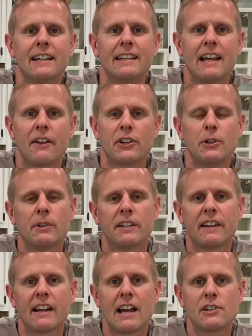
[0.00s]
Now, the unit
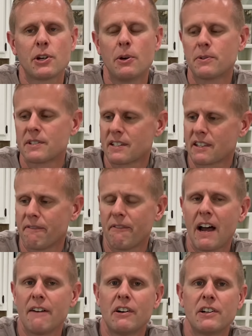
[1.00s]
that I chose is the
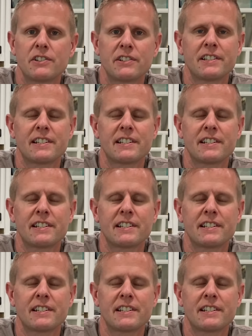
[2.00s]
500